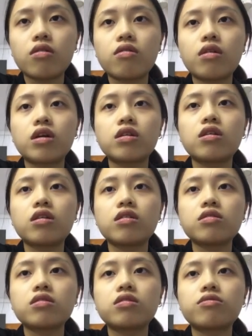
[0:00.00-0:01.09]

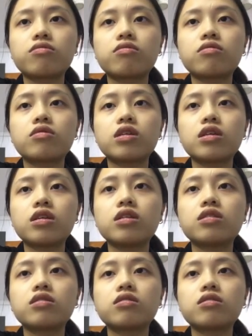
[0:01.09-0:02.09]
radiates heat